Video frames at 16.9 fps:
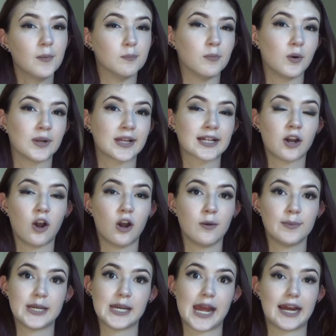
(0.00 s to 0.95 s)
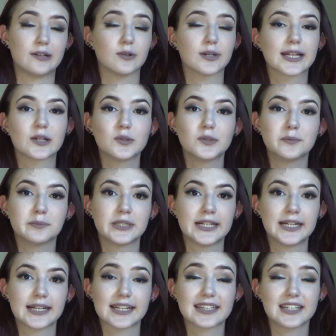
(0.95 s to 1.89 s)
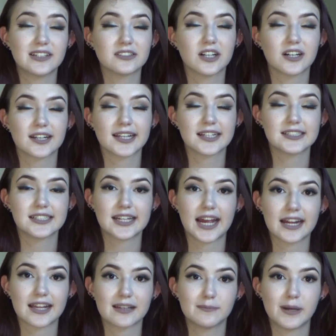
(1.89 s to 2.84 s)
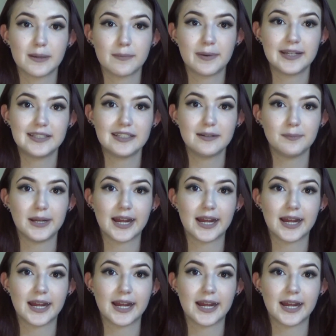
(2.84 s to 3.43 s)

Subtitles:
most common household plants that are toxic to cats in my opinion,